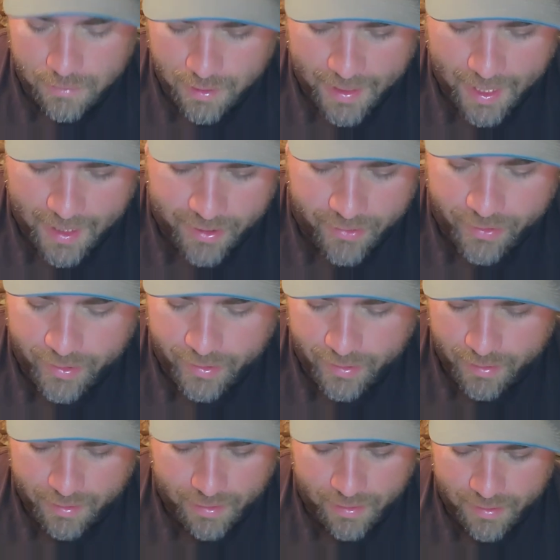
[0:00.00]
I can't do it.
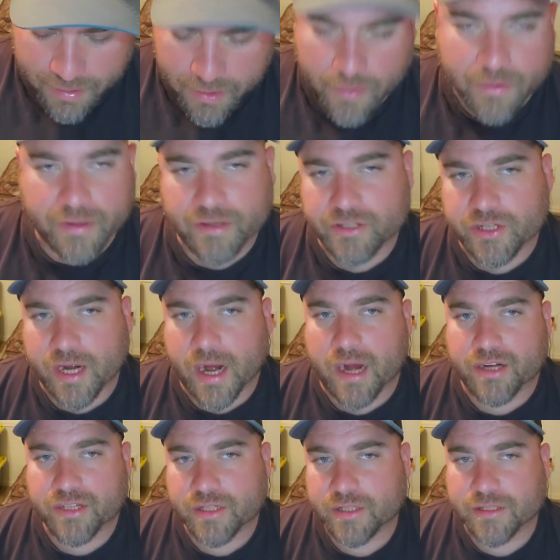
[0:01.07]
It's going in the
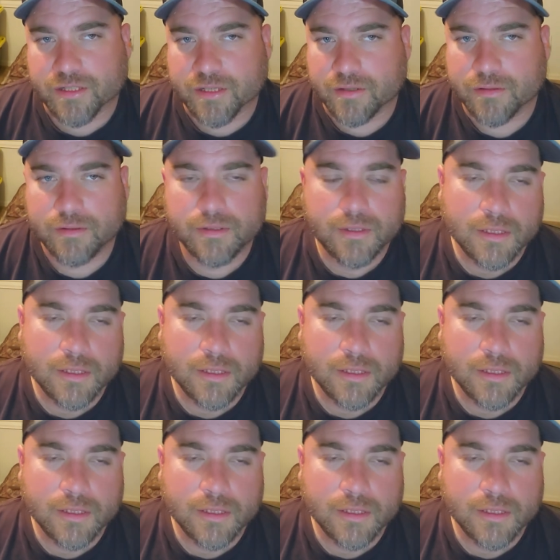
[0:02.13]
trash, so.